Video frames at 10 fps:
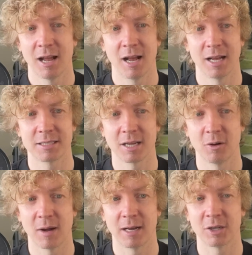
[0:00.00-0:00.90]

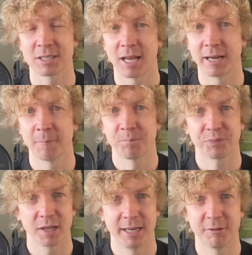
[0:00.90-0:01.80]
So looks like
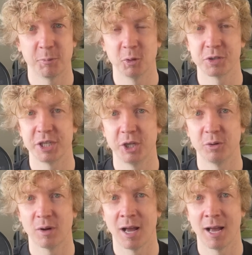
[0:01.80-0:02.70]
Liverpool's
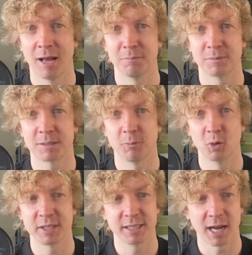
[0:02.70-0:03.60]
new
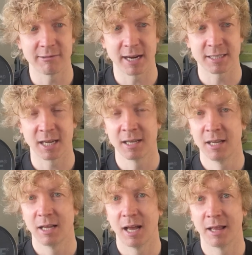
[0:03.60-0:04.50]
sporting director,
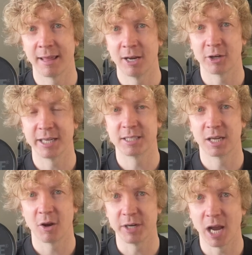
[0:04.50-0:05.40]
they're looking to
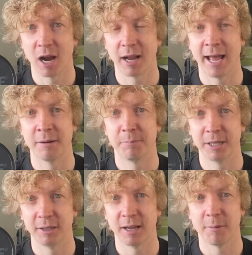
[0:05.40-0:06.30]
go young and
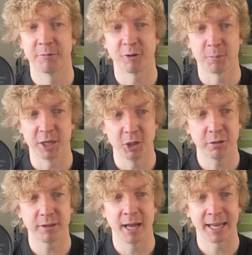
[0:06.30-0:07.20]
build up from
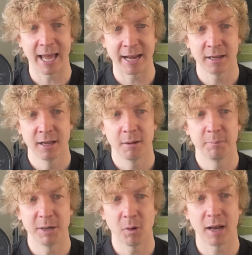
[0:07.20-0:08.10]
youth again.
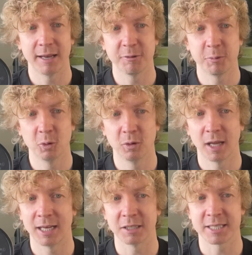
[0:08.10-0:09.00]
Meanwhile, Liverpool,
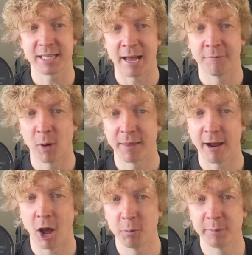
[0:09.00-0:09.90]
a little stat, have won
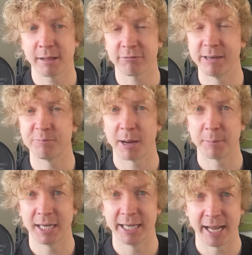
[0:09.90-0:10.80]
their opening 3 Premier
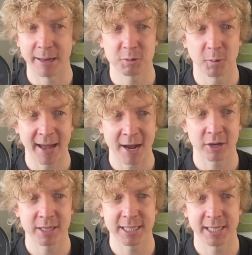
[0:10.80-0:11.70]
League games without
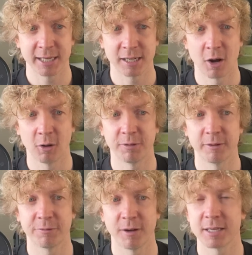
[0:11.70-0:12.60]
conceding a goal for the
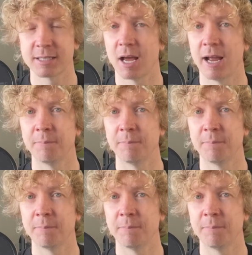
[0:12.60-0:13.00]
first time